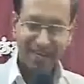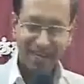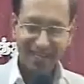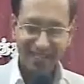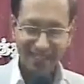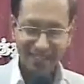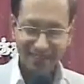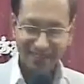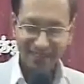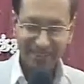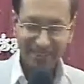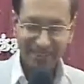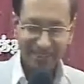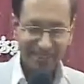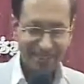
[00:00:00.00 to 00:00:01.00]

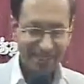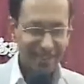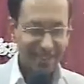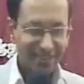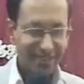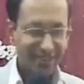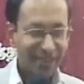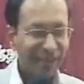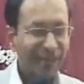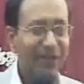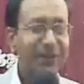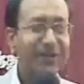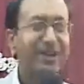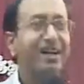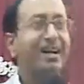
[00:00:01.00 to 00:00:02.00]
Hallelujah. So
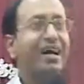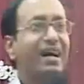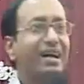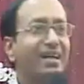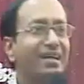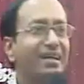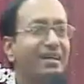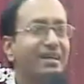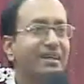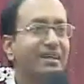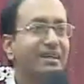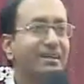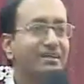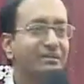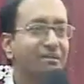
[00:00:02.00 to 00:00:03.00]
I,
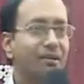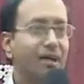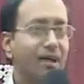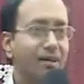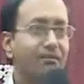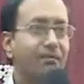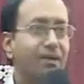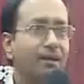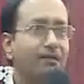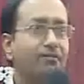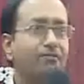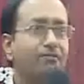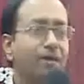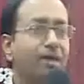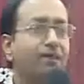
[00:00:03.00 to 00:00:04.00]
I, I
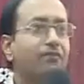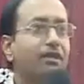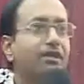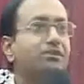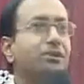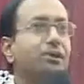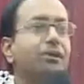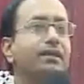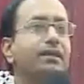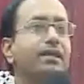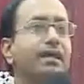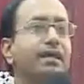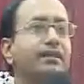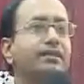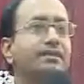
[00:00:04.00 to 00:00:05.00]
felt very sorry
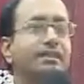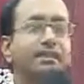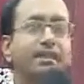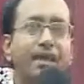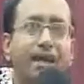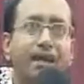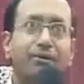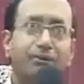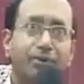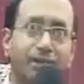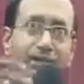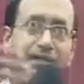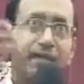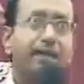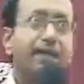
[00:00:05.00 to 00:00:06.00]
that, see, I
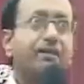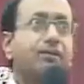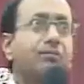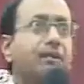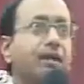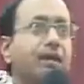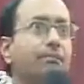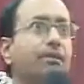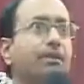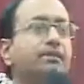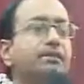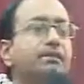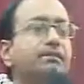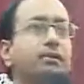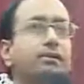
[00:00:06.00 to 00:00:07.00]
couldn't take her to many
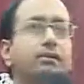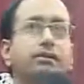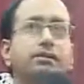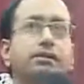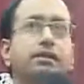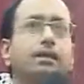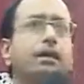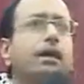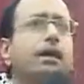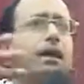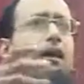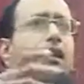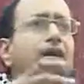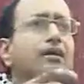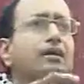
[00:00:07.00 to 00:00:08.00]
places because
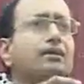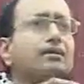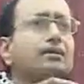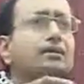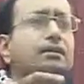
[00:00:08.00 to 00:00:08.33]
uh,